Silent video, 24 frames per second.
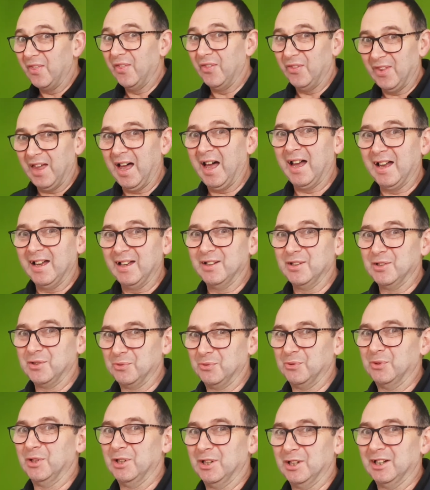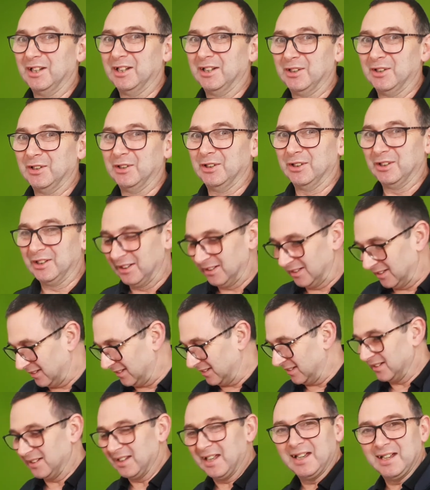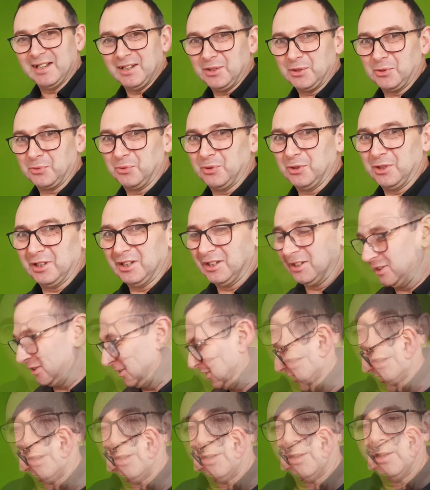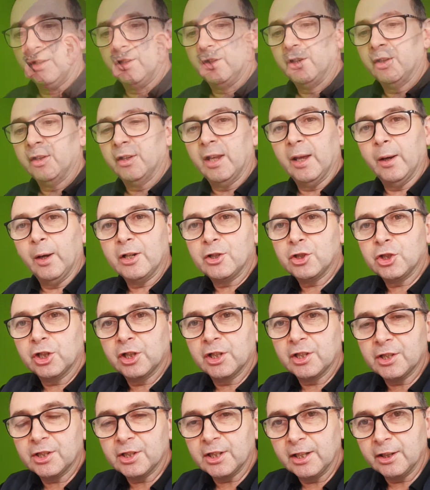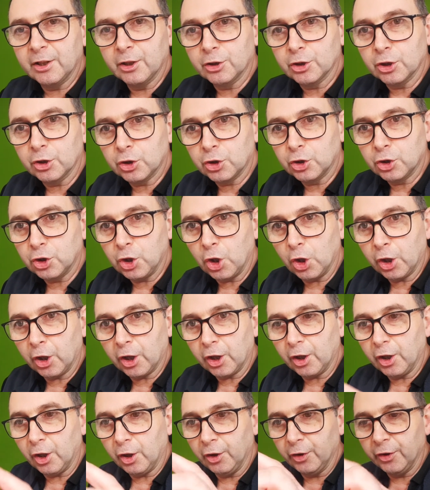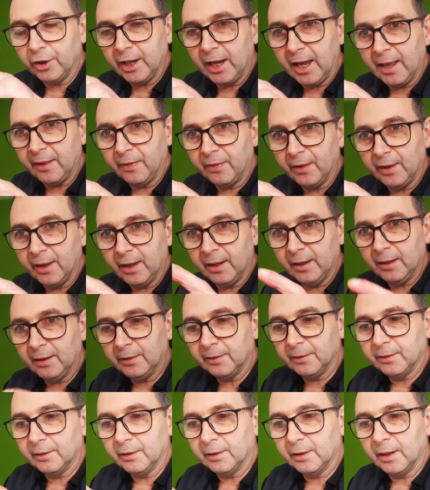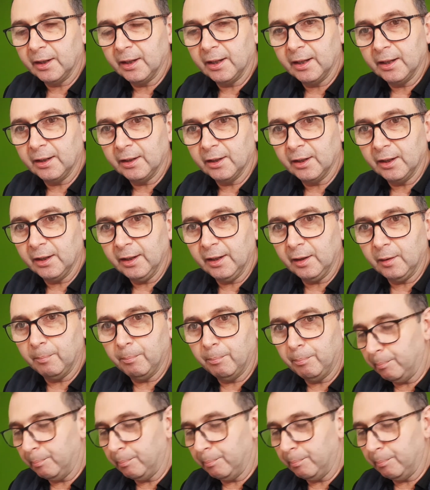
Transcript: That is really good. That is really good. Now as you can see, there's a chuck on the end there and a little